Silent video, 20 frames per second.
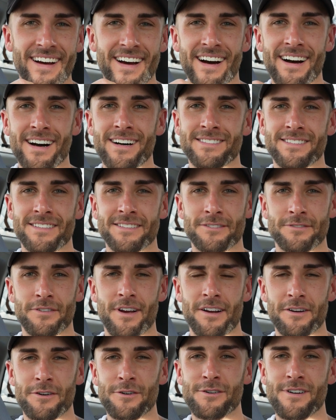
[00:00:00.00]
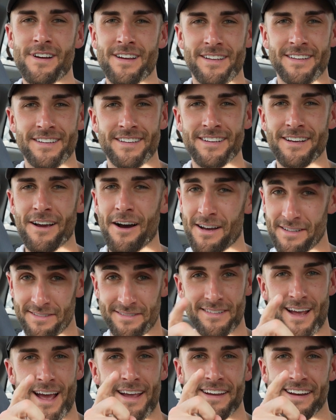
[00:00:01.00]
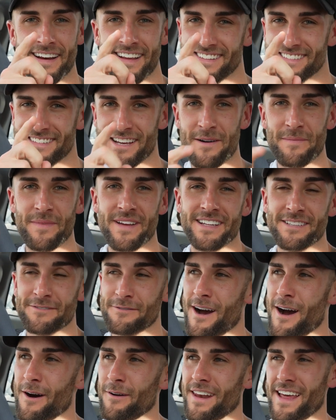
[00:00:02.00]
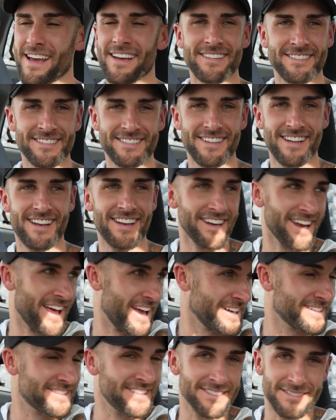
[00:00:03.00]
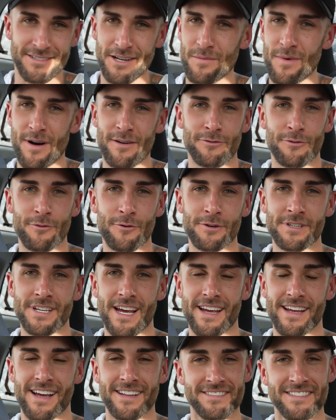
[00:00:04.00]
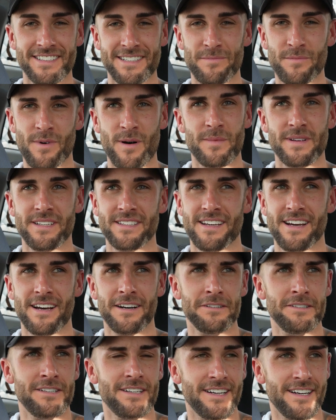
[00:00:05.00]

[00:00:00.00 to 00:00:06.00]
Oh, it's a struggle. You guys, take it easy on me as well. Legs is not my forte, as you can probably tell.